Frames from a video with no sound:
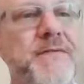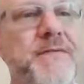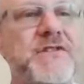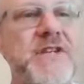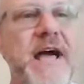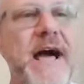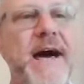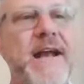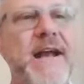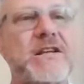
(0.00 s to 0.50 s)
we've
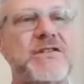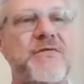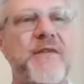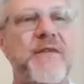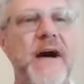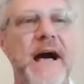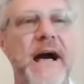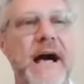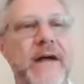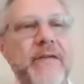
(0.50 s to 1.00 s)

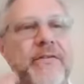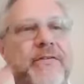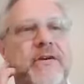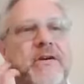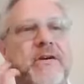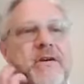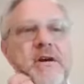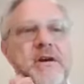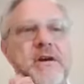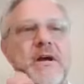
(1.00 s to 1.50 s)
satisfied
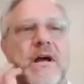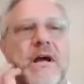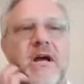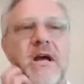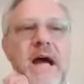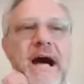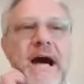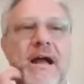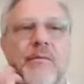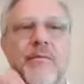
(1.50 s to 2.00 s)
the
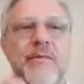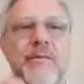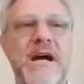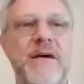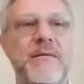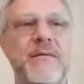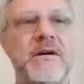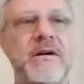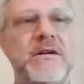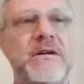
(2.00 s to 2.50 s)

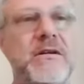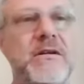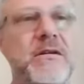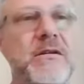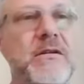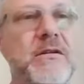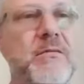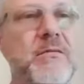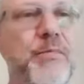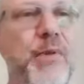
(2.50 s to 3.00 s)
Alabama
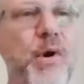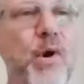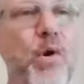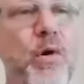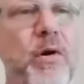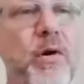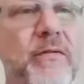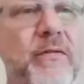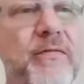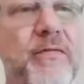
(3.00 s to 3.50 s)

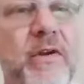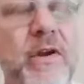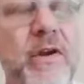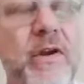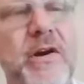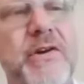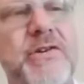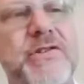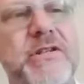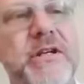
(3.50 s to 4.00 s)
Board of
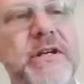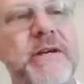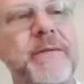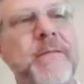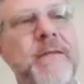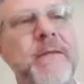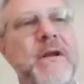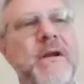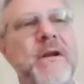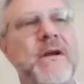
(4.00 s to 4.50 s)

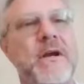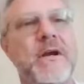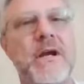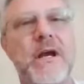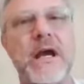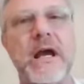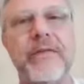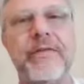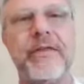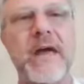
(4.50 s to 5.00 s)
Nursing
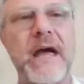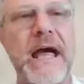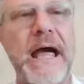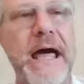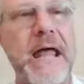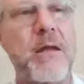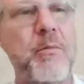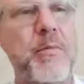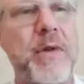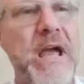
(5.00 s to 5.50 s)
and the
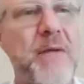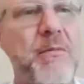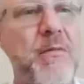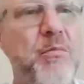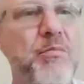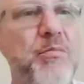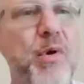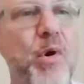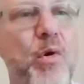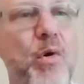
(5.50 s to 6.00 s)

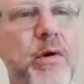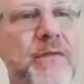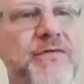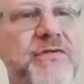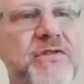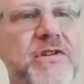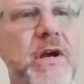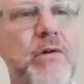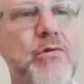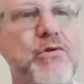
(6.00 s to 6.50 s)
Alabama Board of
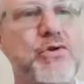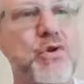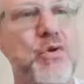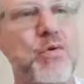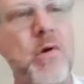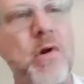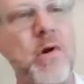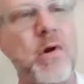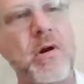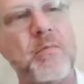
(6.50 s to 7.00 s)

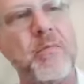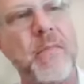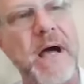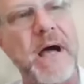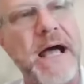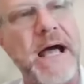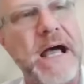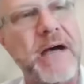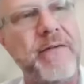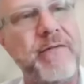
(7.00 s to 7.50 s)
Social Work
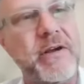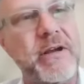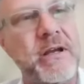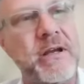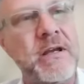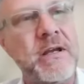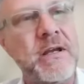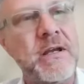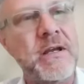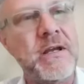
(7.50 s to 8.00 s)
by
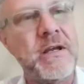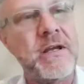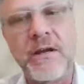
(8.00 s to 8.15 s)
having